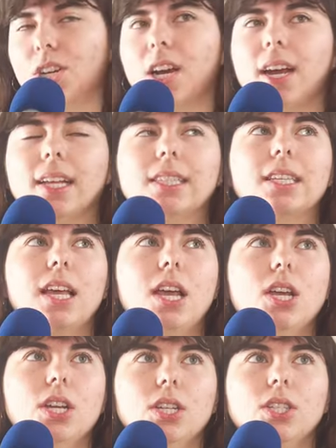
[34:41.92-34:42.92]
chariots.
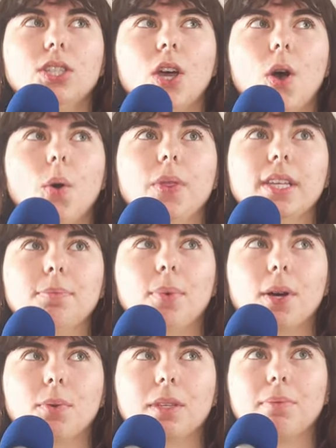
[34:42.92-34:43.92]
So this
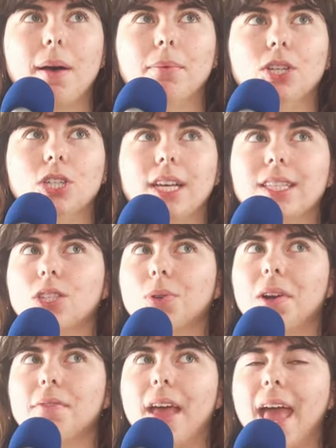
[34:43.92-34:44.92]
book was published as a
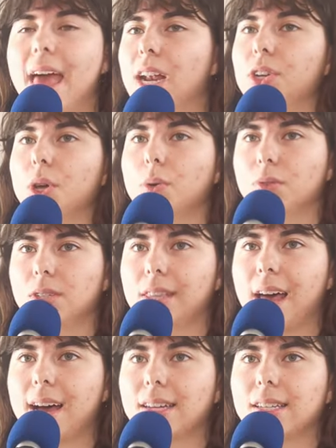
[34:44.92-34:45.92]
sort of antidote to
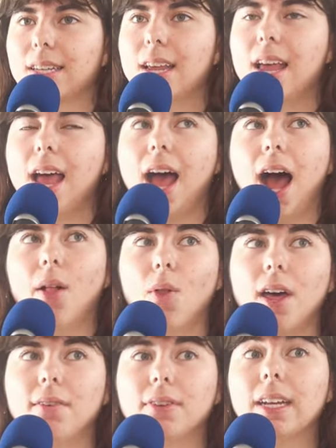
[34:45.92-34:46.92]
that. A
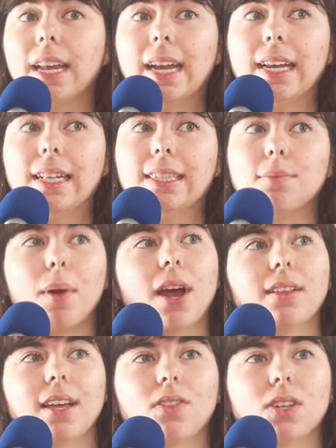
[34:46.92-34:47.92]
lot of Canadians
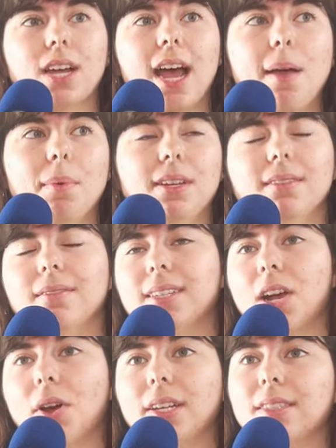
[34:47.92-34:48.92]
apparently at the time, and
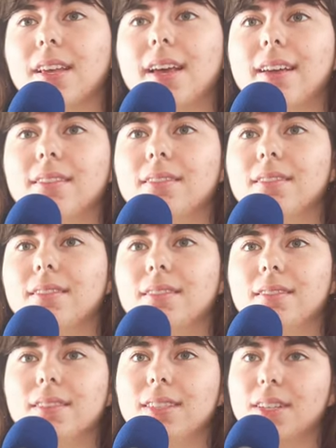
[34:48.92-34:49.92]
dare I say,
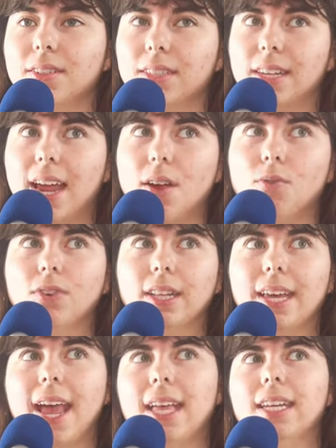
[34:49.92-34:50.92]
still today,
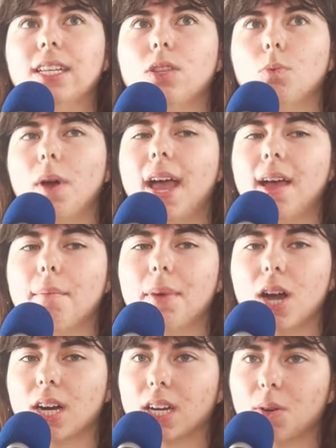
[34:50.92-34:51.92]
really hated the way
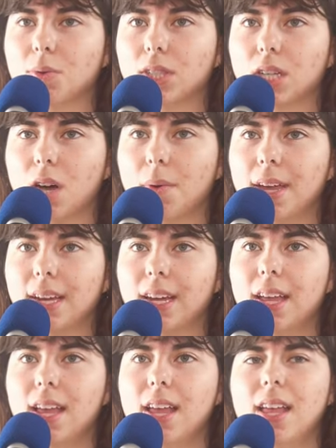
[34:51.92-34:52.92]
America was going.
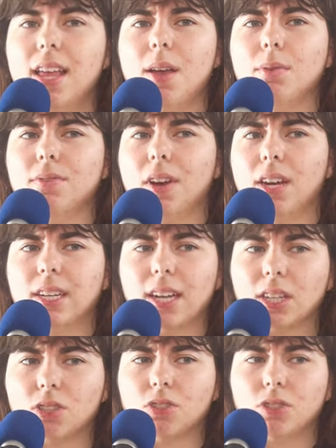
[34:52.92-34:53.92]
It was very
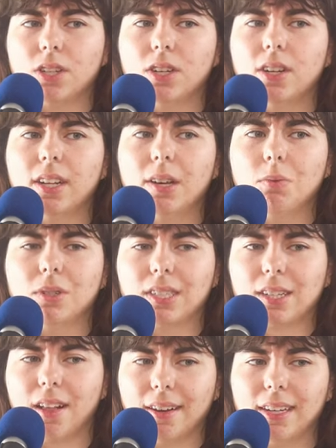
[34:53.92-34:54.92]
industrial, it was
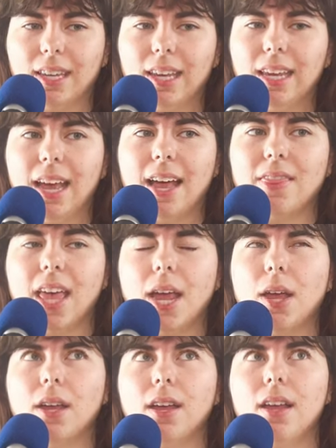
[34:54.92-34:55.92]
clunky, and
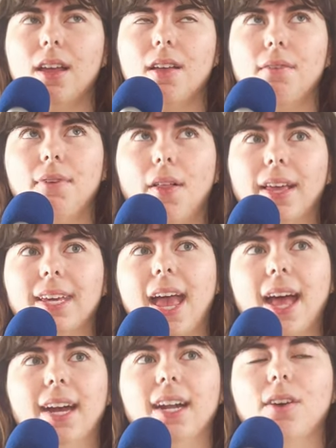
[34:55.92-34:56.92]
they felt like
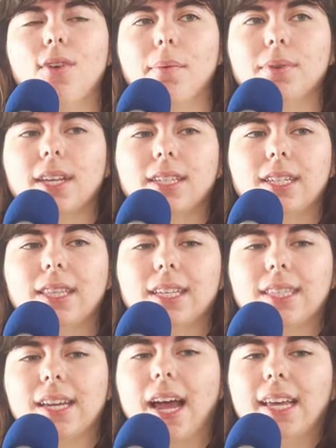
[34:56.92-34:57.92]
Canada represented
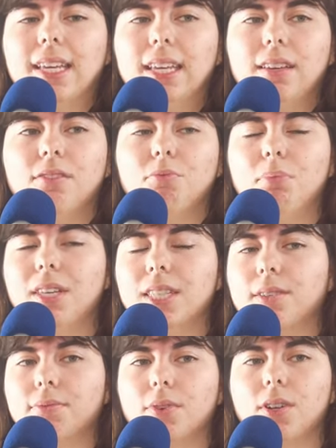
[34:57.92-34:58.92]
this naive,
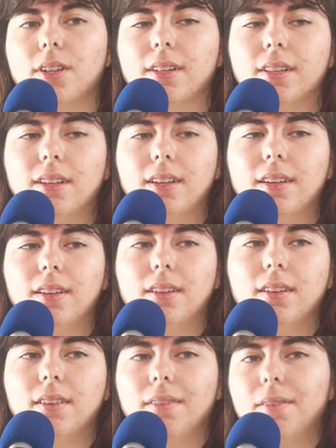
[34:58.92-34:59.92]
peaceful,
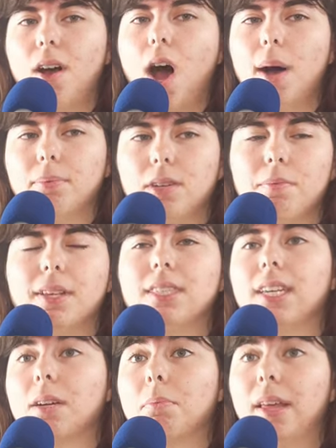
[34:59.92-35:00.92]

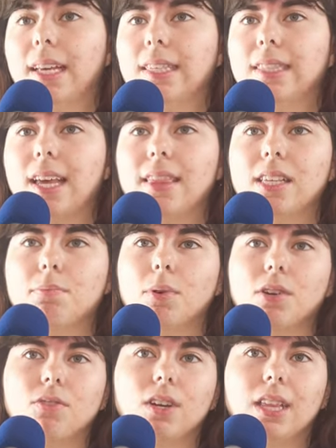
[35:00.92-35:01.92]
optimistic place, and this
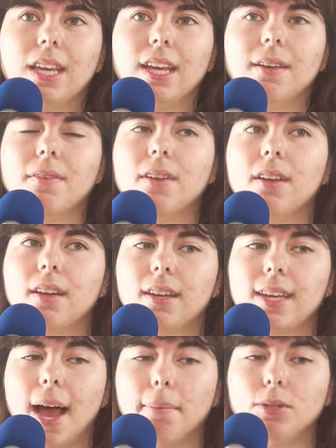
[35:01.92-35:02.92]
book really
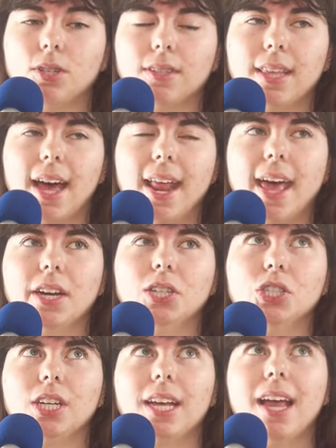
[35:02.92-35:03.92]
captured that
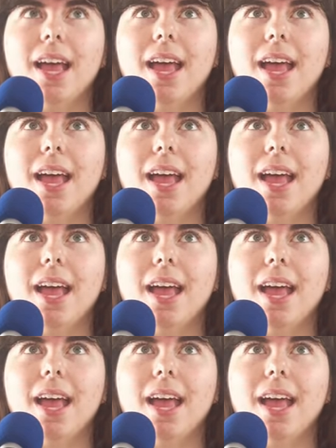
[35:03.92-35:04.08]
energy.